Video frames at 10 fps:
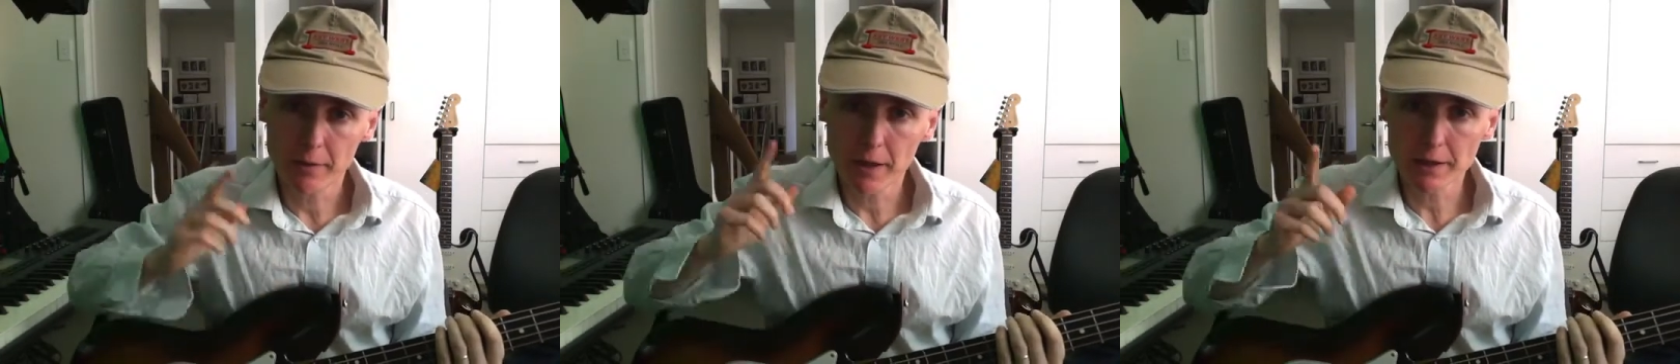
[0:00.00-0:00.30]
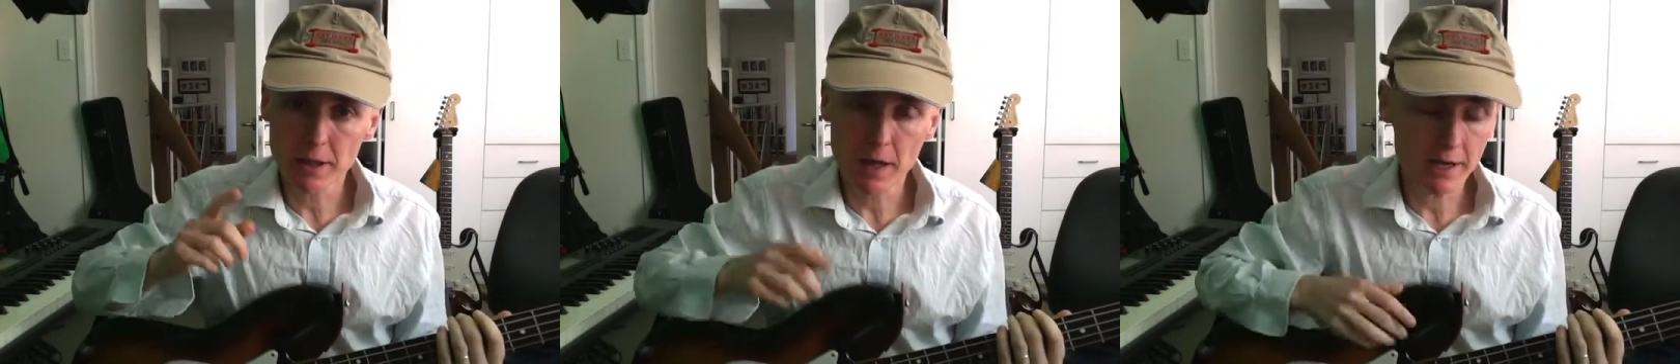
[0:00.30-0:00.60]

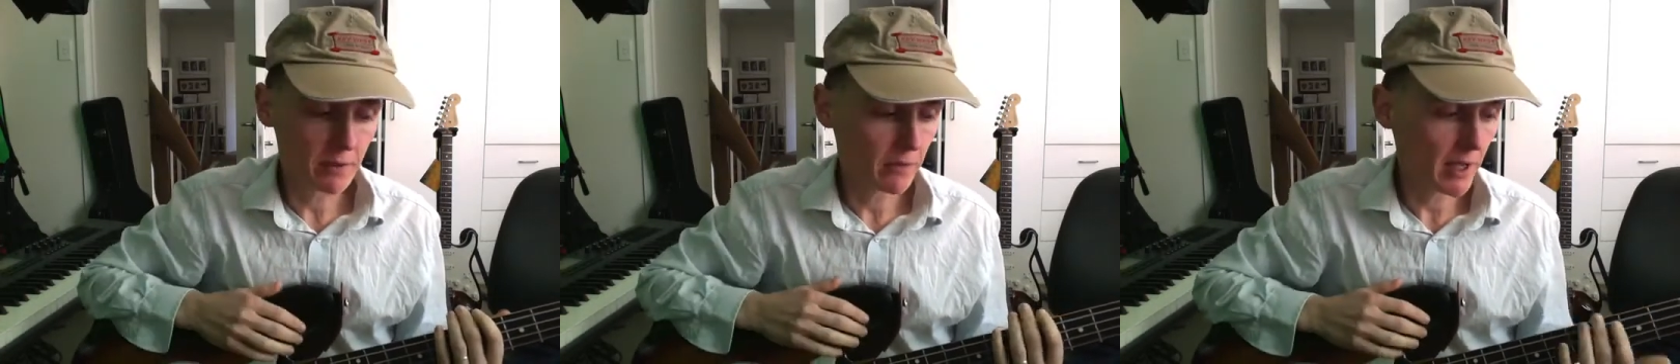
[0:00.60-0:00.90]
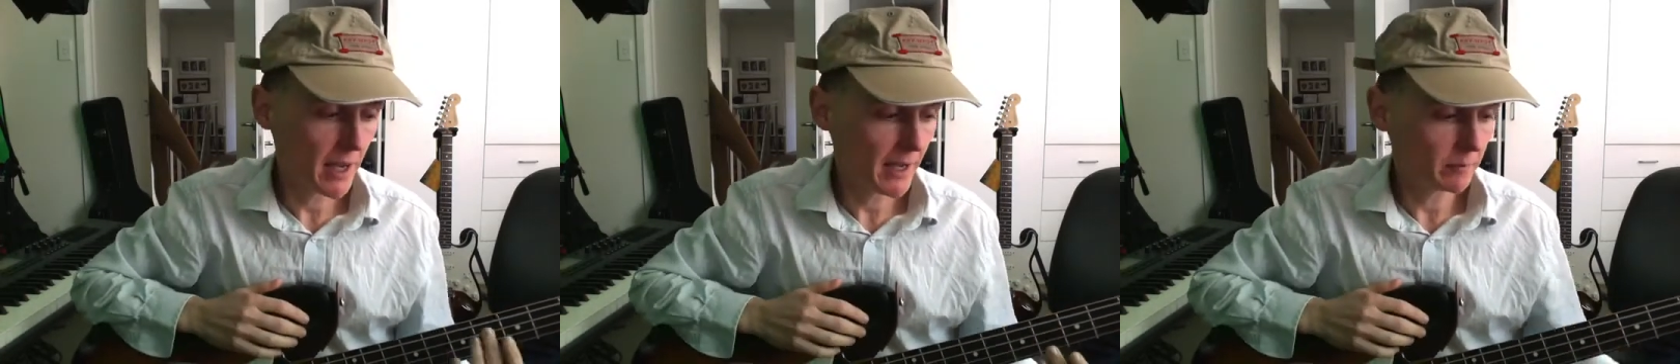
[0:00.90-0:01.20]
Thanks guys for
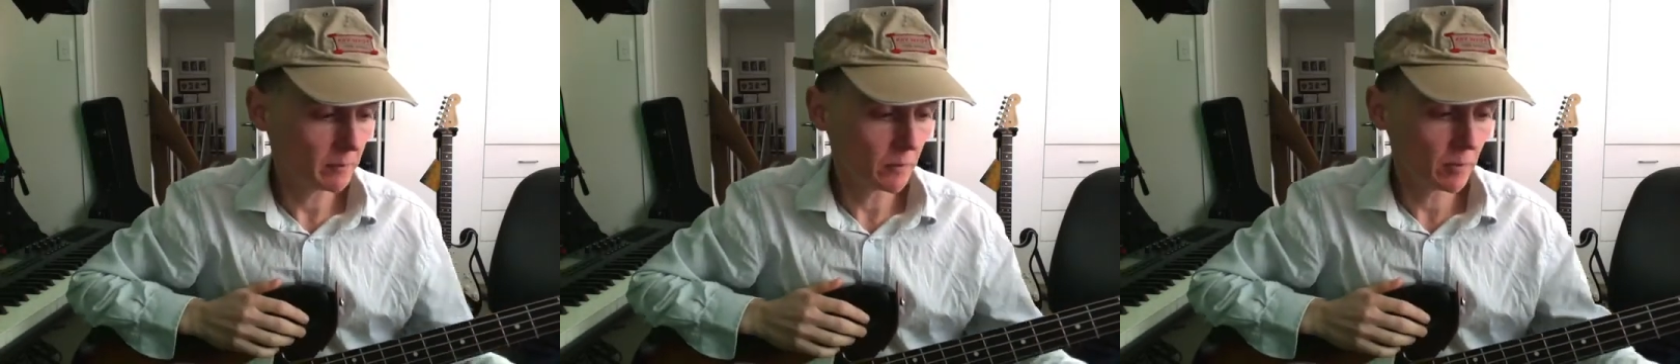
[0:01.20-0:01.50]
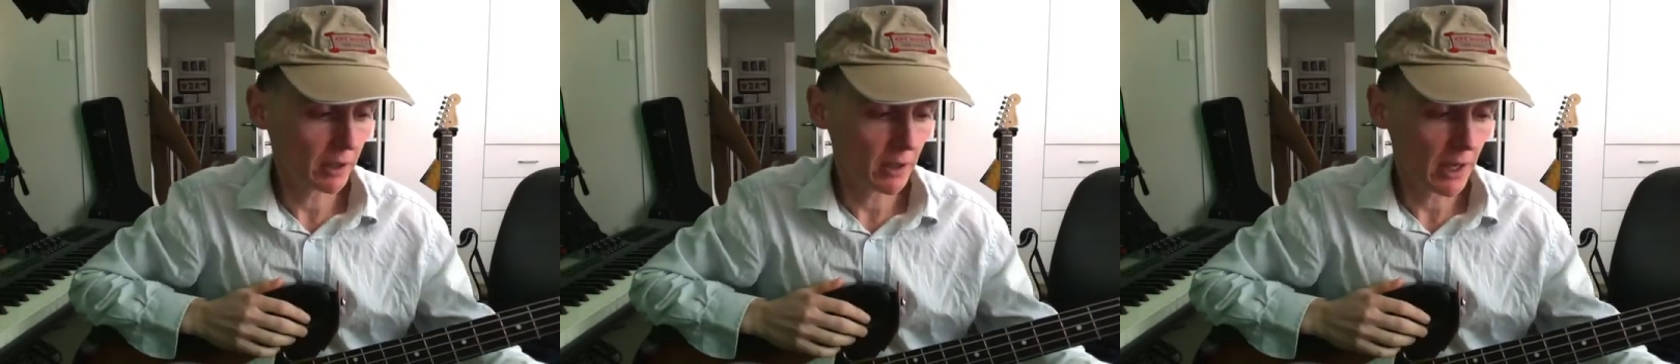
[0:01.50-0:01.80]
the hat,
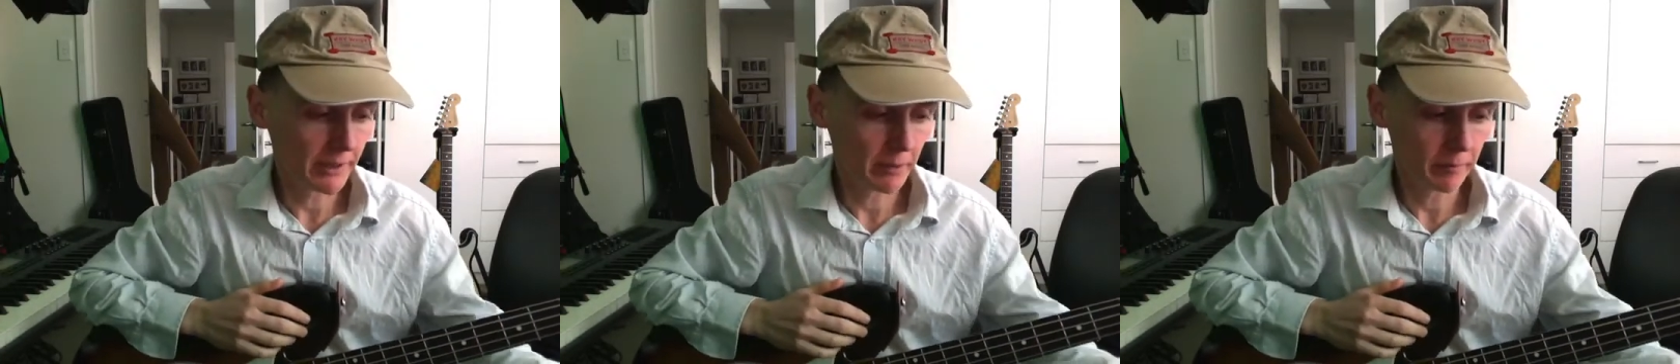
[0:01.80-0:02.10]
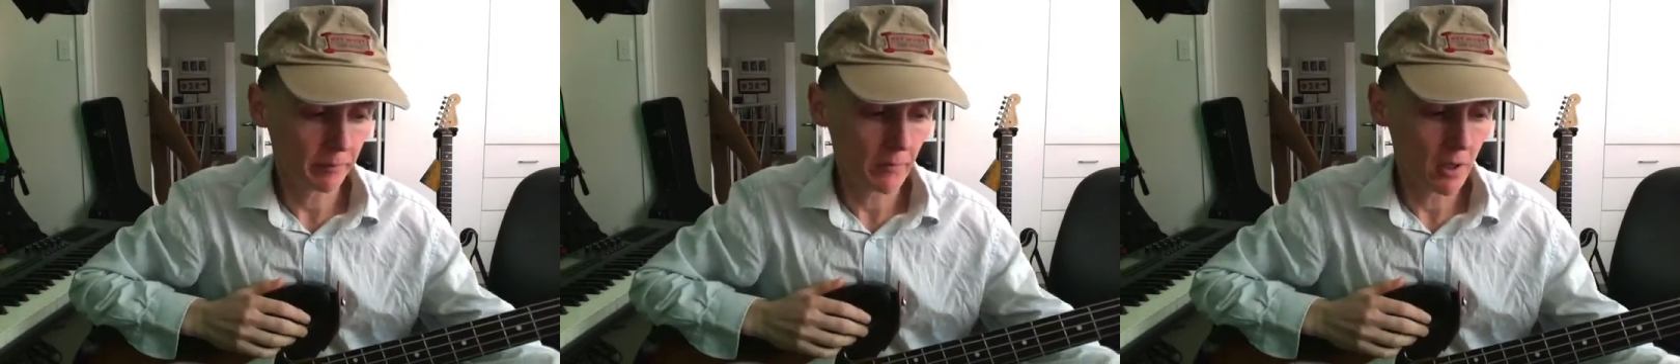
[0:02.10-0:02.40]
really like
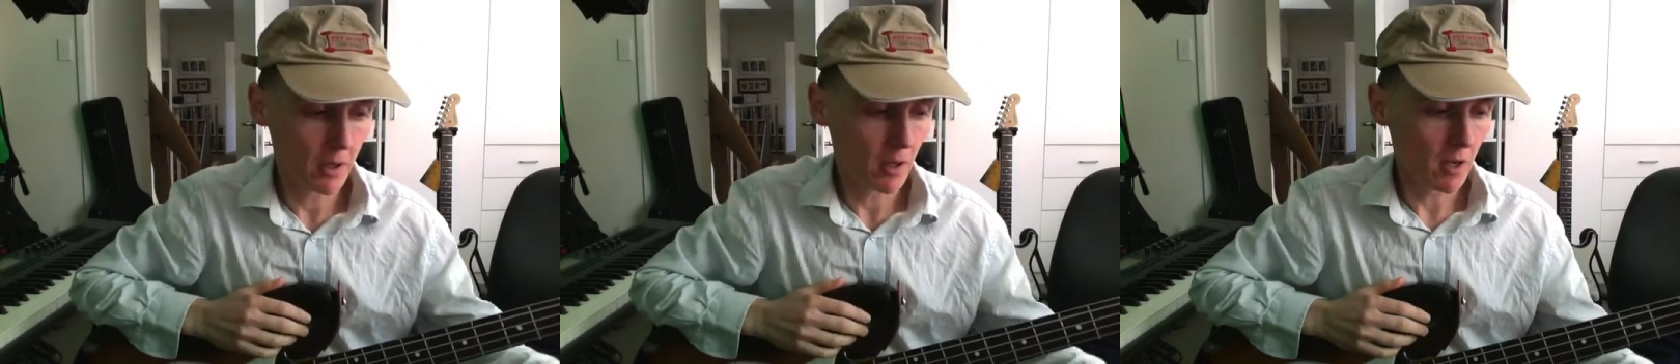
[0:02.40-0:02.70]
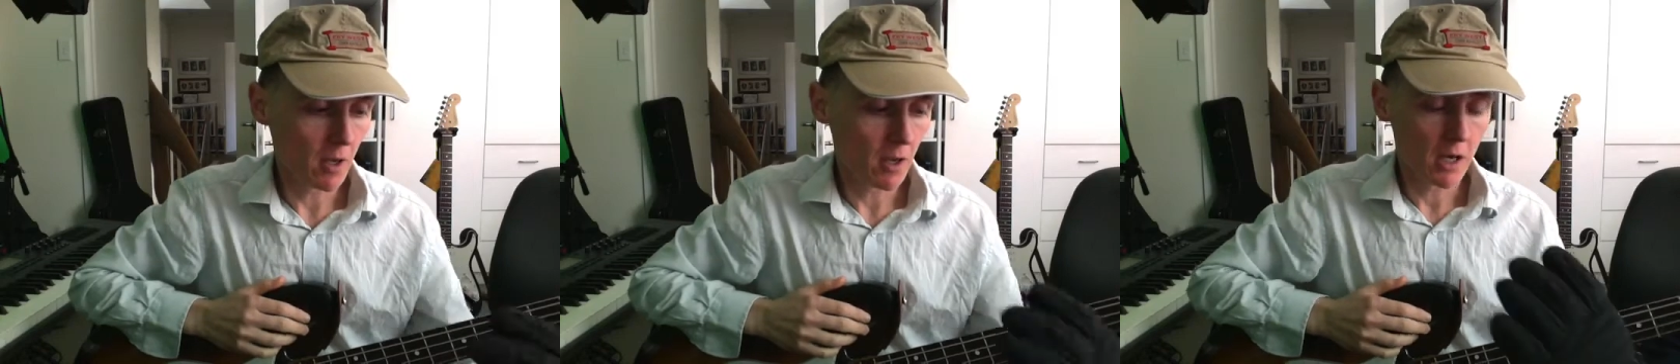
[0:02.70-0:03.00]

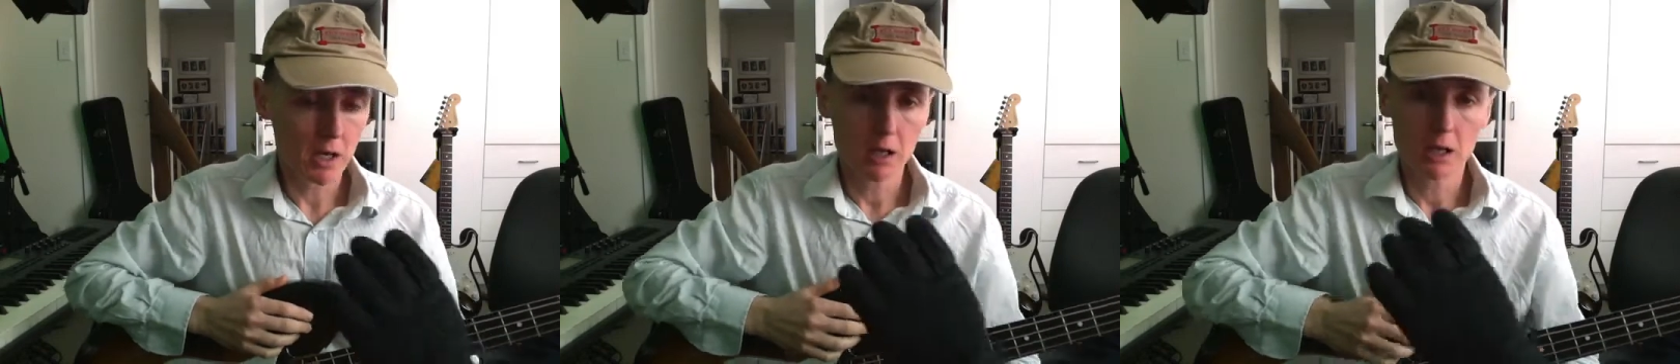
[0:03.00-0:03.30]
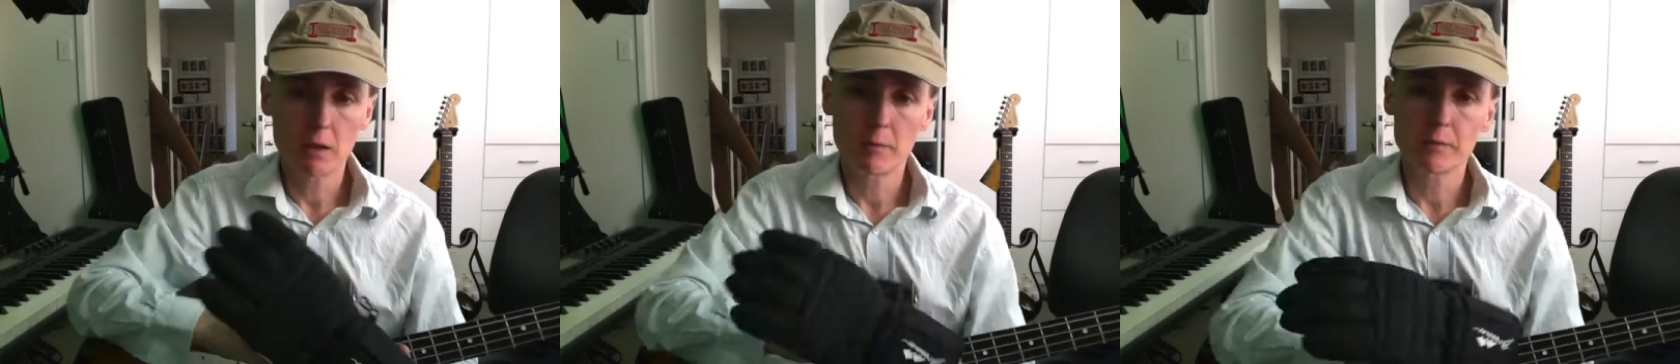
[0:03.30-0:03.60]

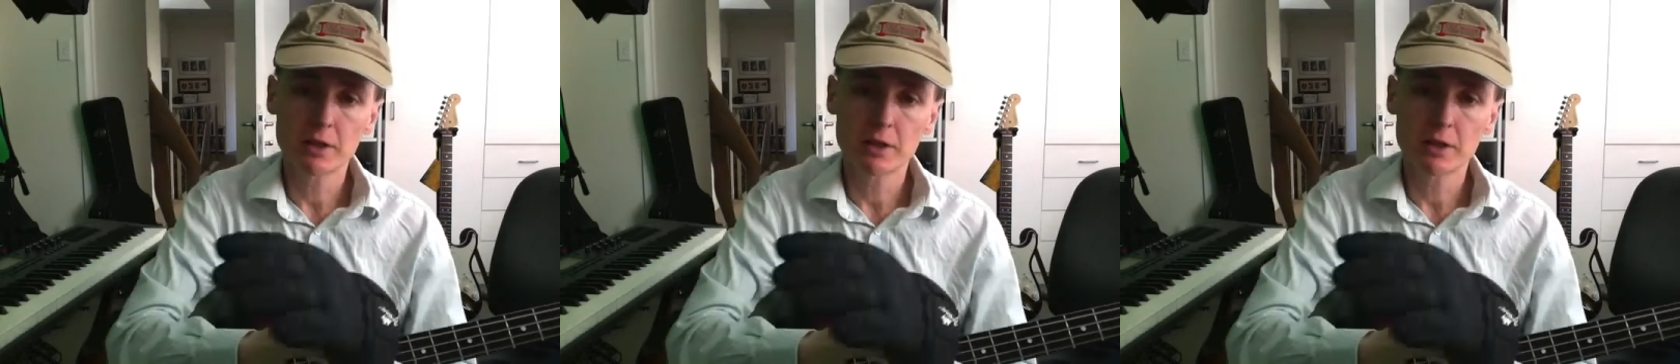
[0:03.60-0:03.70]
it.